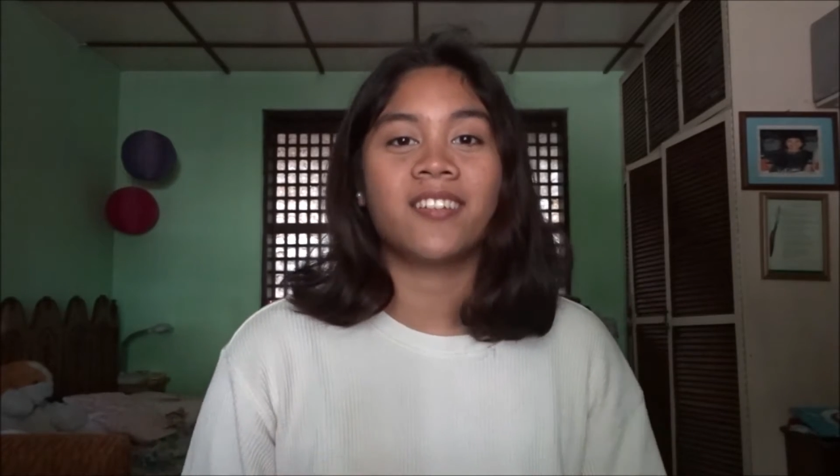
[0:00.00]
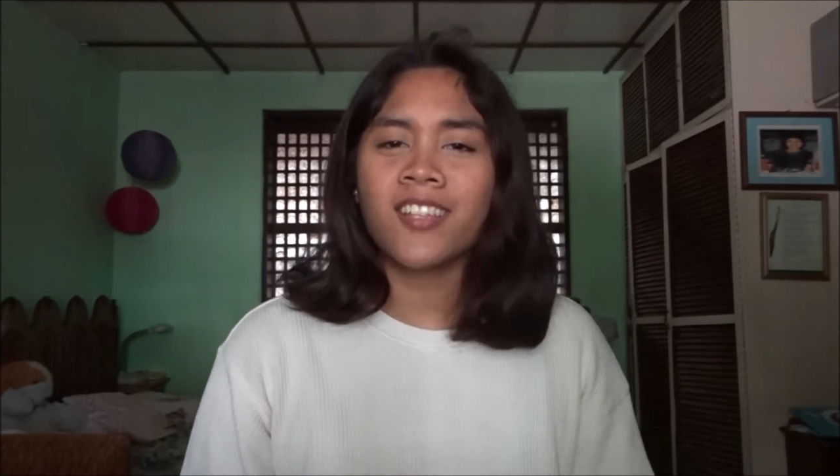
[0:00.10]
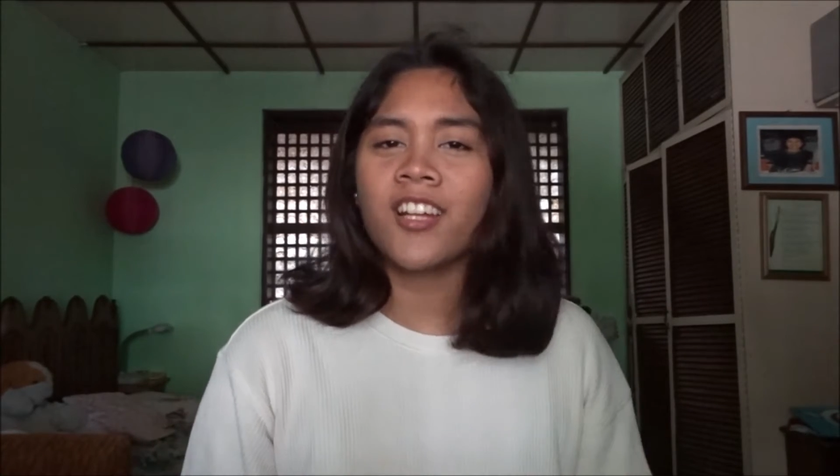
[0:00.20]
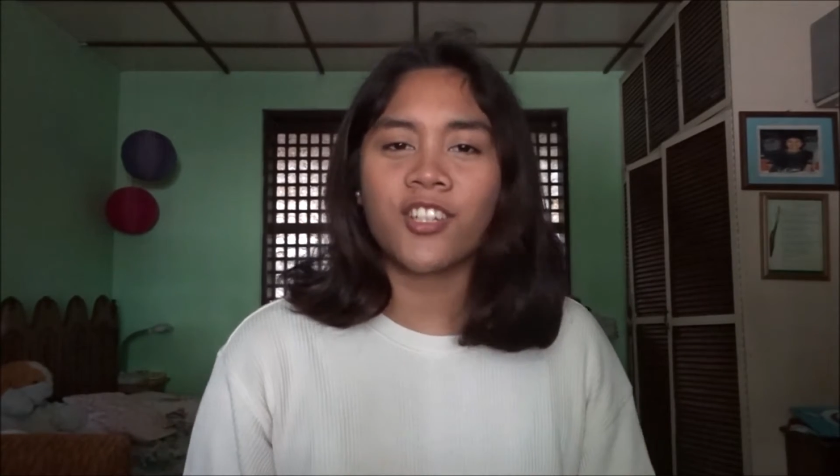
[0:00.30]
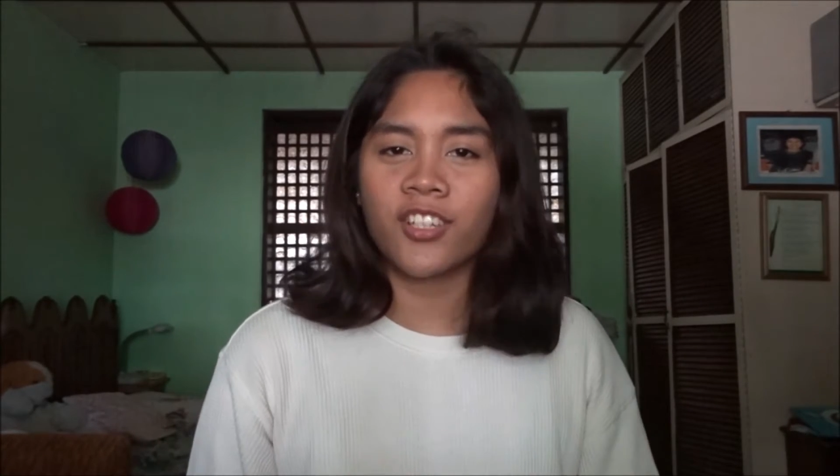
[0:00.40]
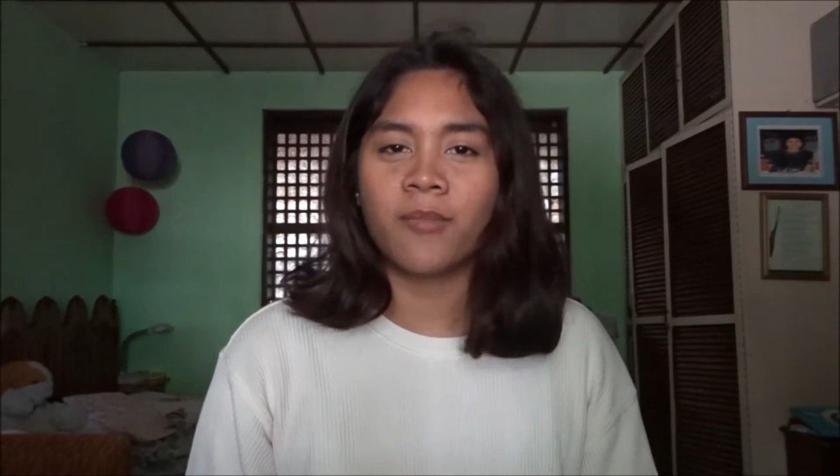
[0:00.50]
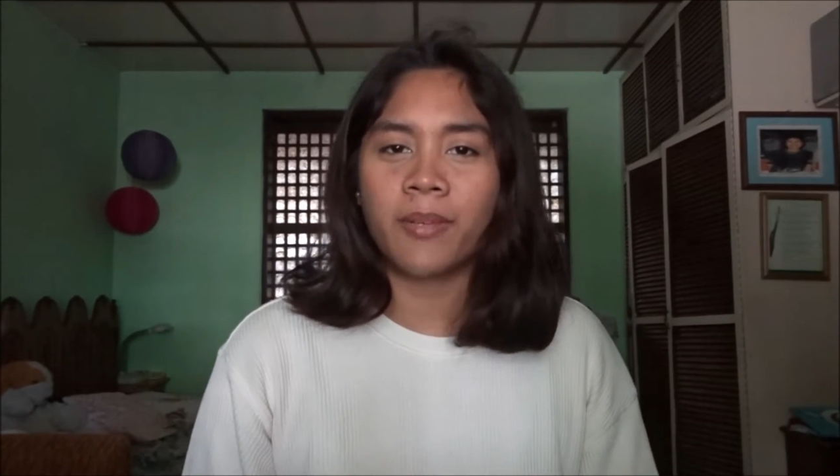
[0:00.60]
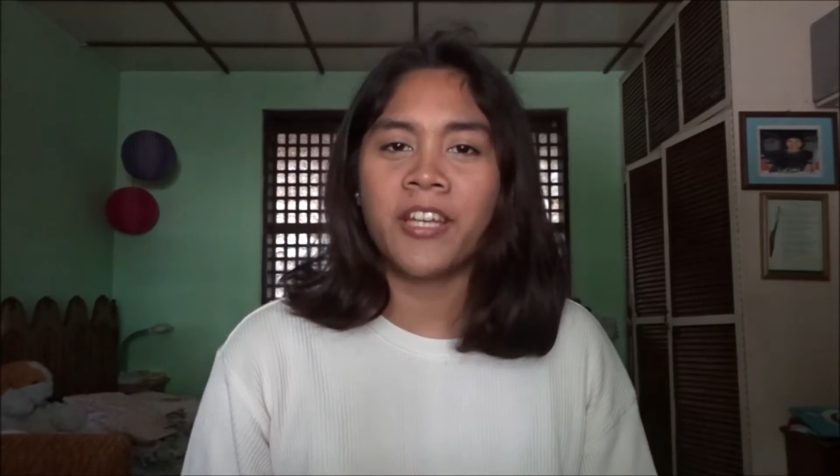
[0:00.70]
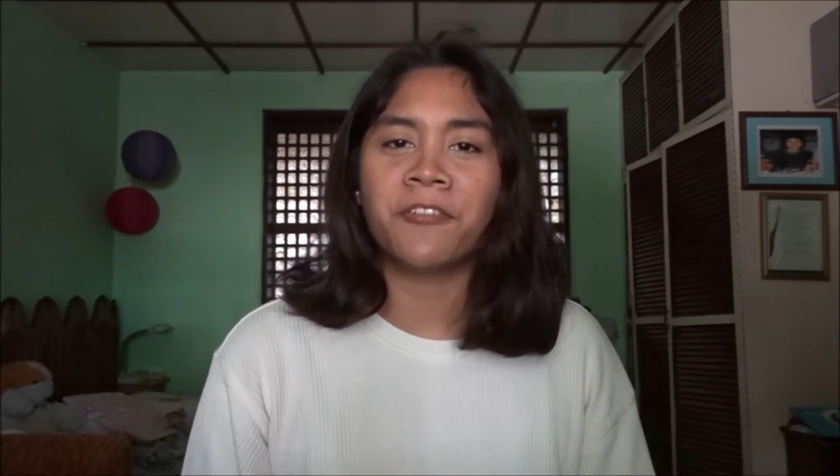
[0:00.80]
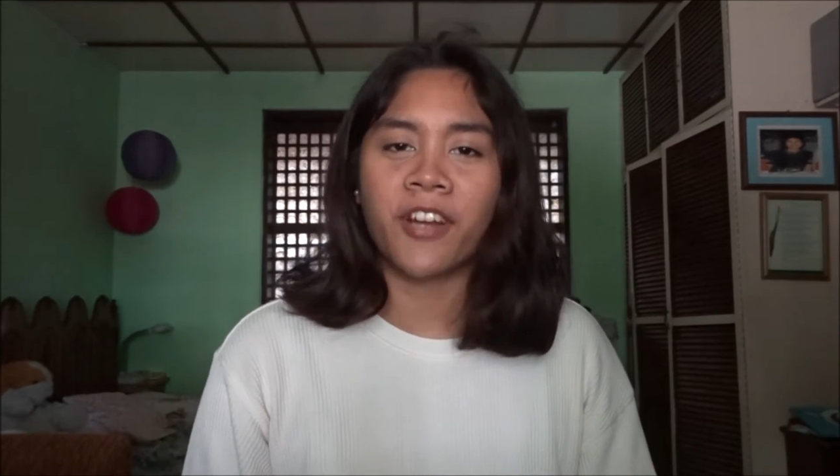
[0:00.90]
it's not just gonna
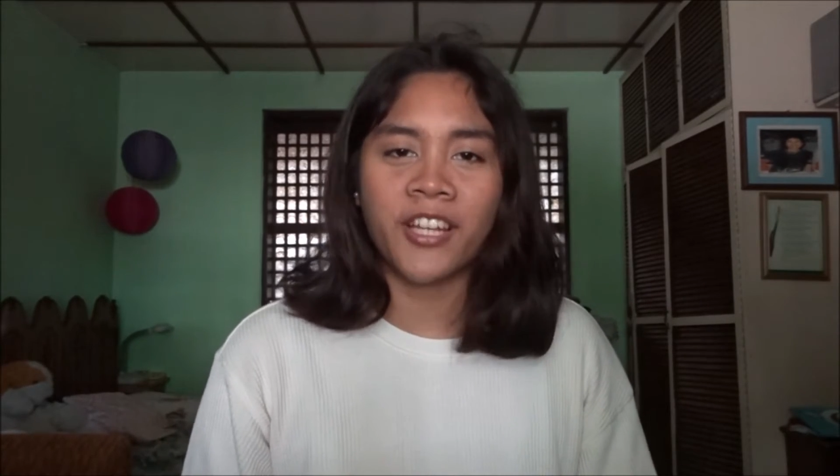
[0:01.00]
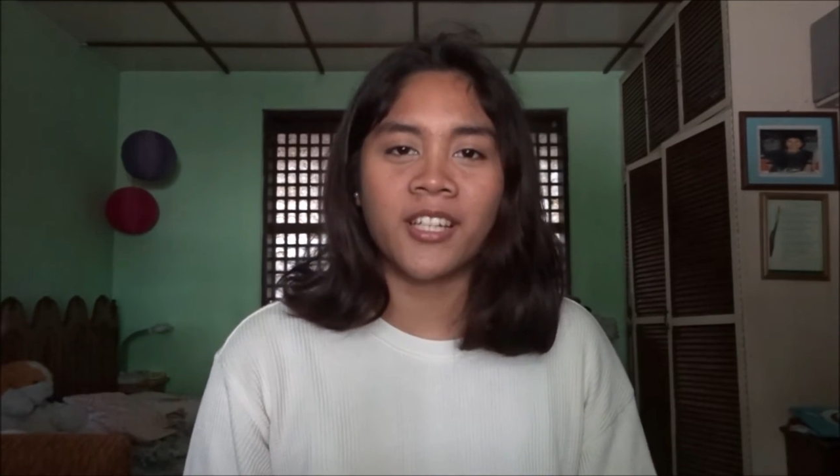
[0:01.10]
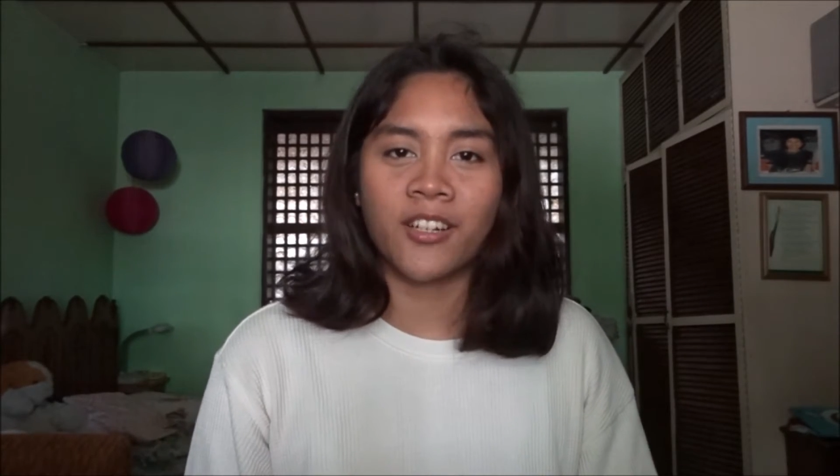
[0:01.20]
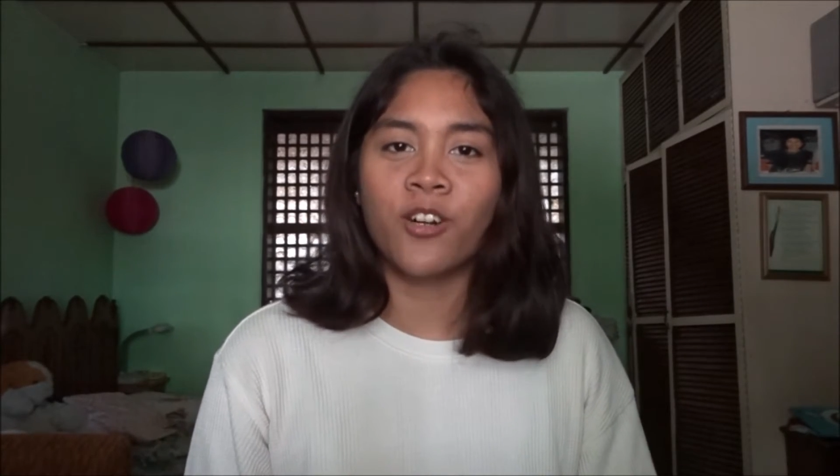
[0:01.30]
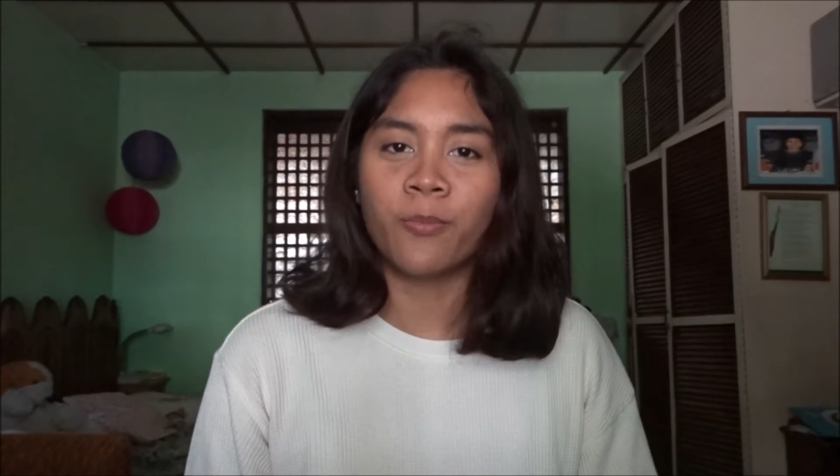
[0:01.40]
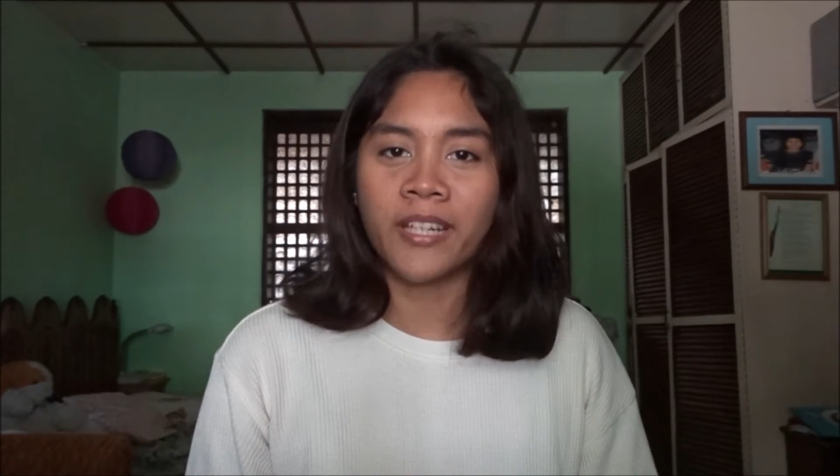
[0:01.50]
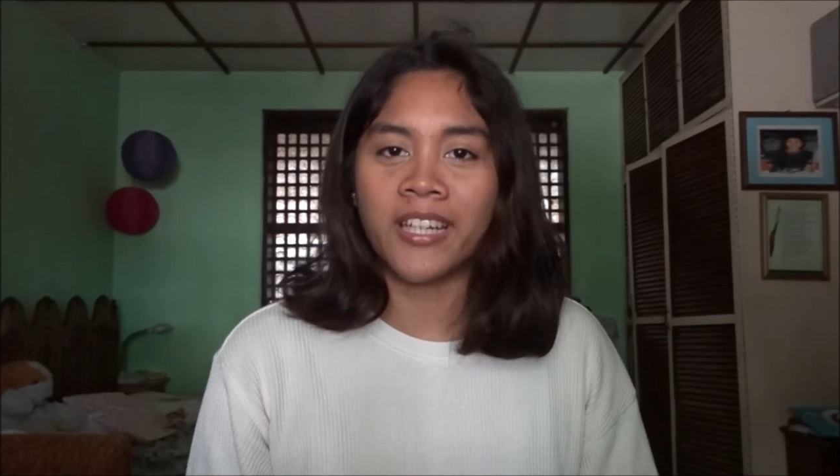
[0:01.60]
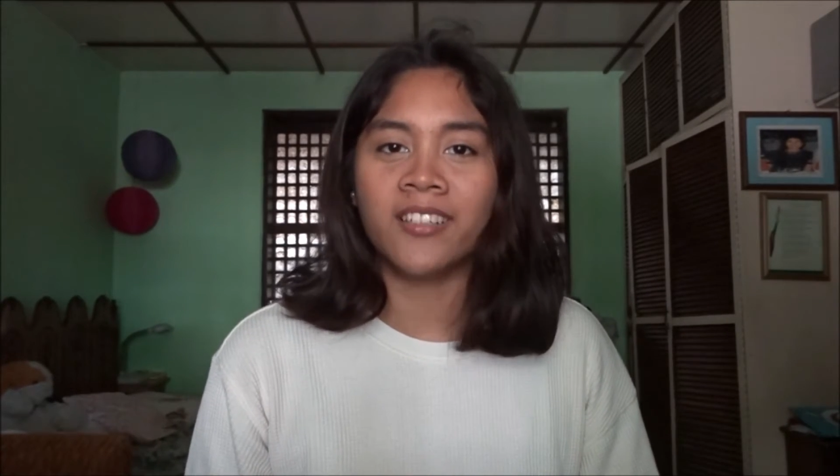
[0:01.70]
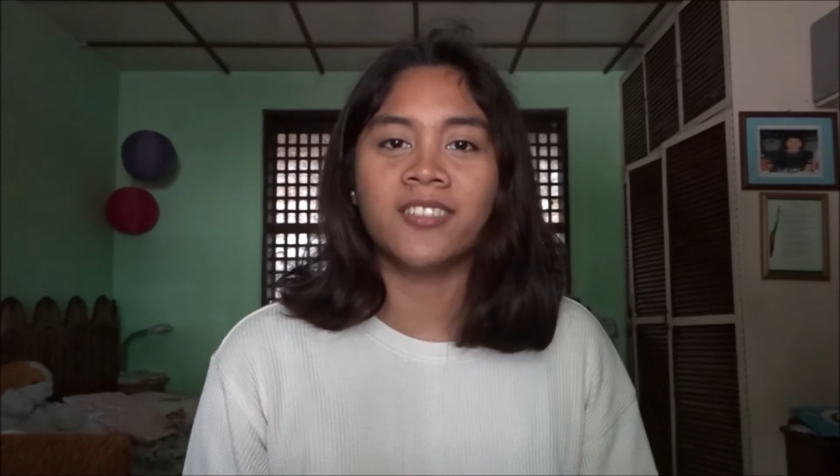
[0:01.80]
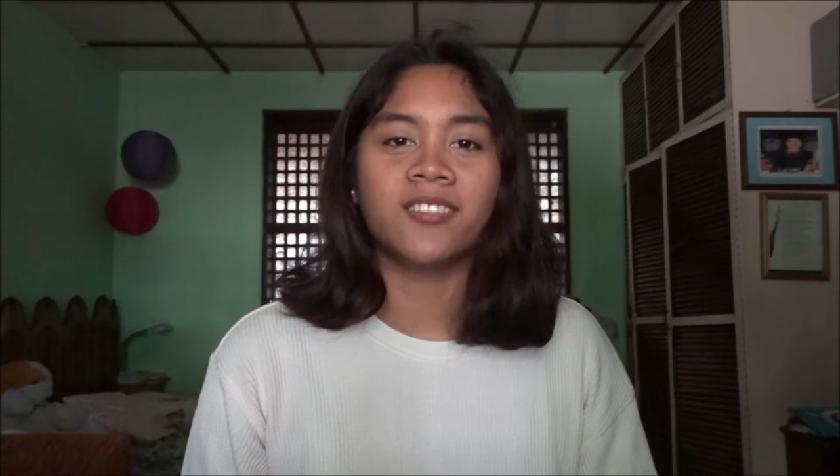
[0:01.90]
be a regular
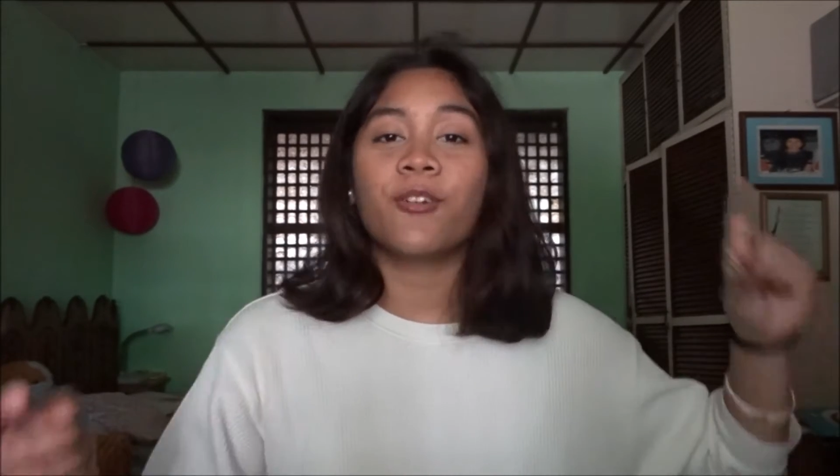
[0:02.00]
opening.